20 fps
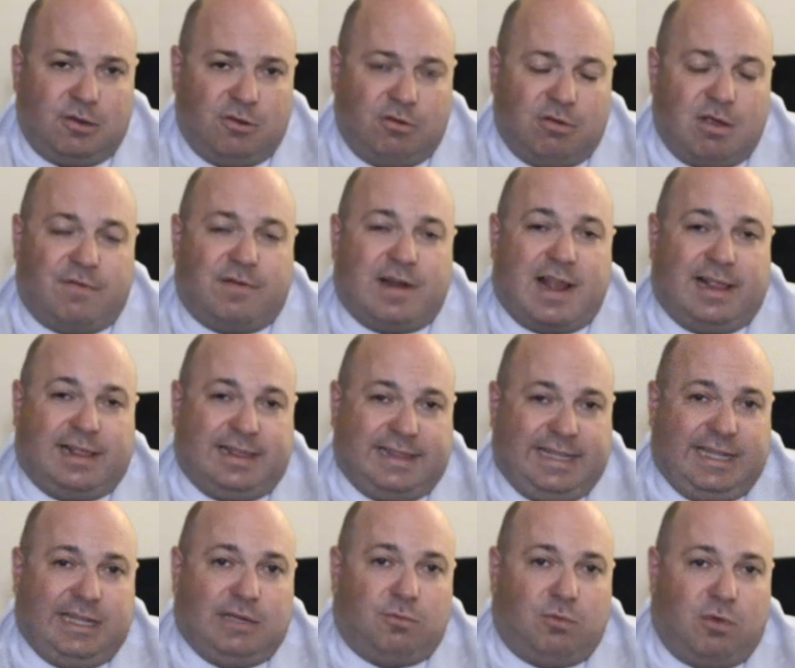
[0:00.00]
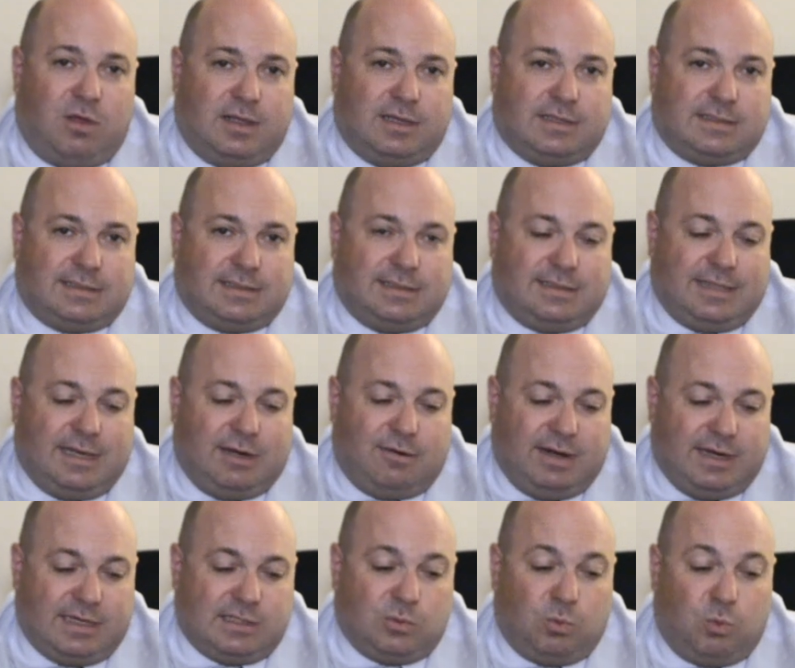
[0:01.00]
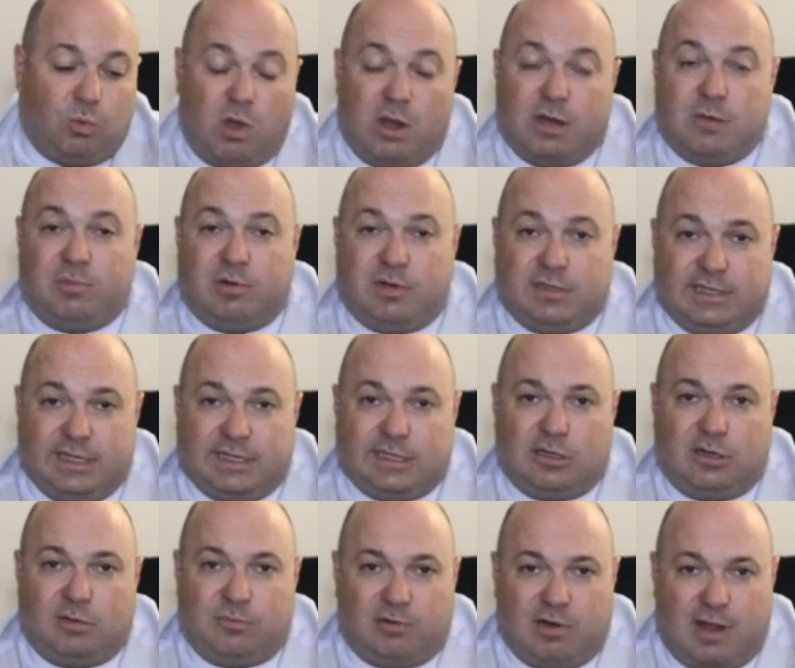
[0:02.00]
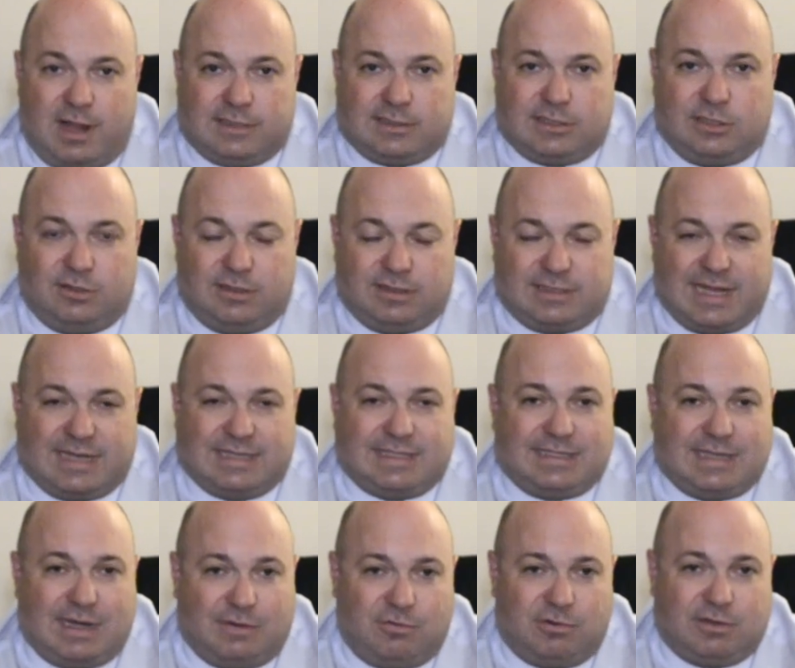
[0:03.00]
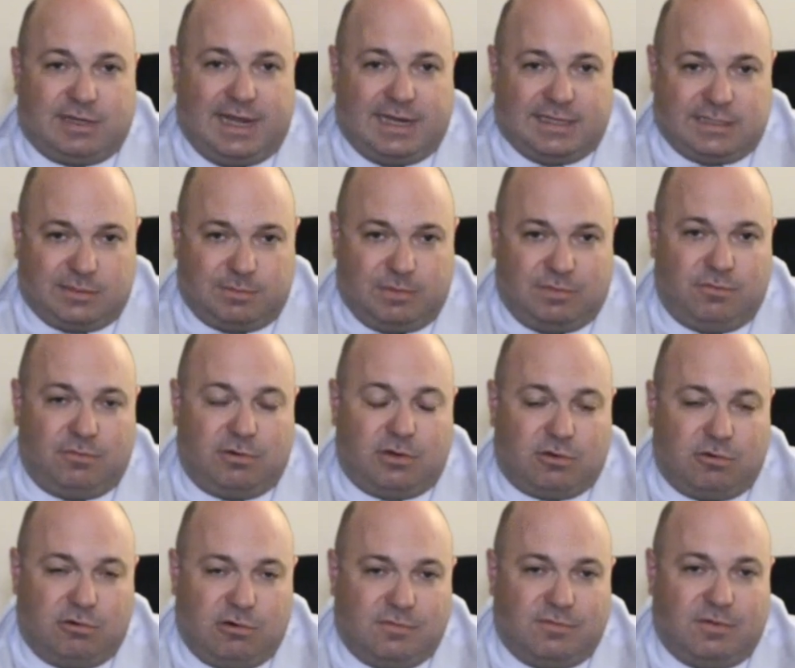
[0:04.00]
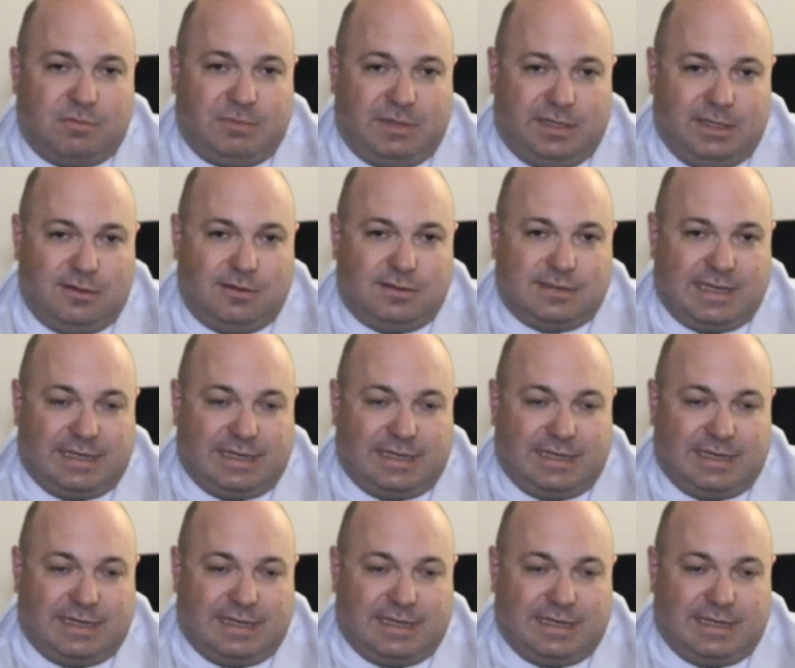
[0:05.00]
Whoever that lead was, there is one particular prosecutor that's had several cases before the Court of Appeals,